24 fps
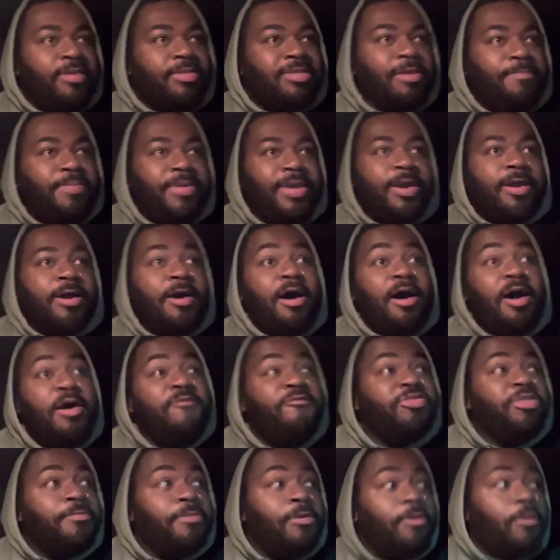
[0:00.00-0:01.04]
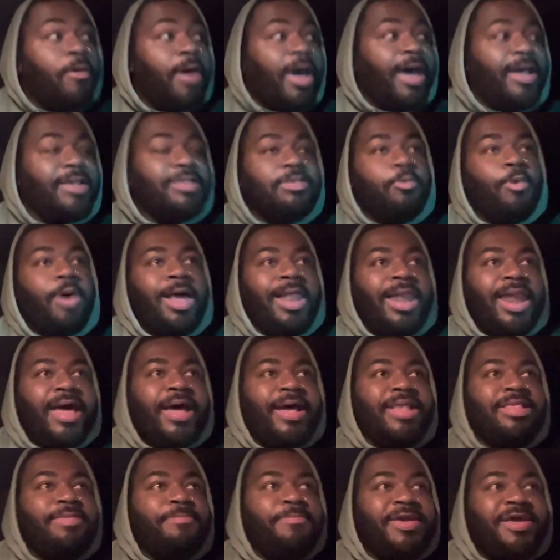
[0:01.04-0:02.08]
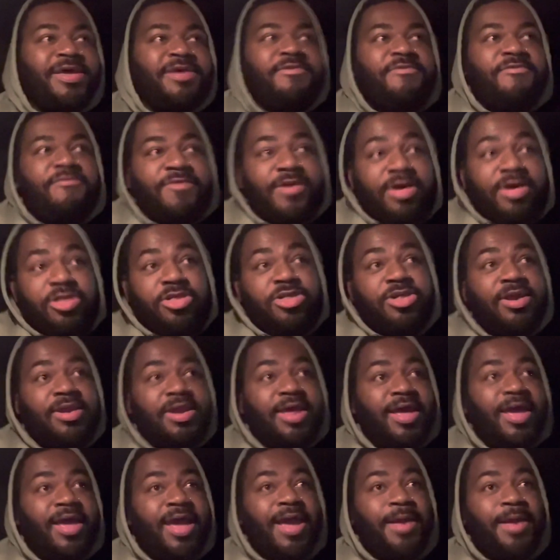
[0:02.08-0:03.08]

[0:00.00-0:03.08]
to be comfortable as well as be efficient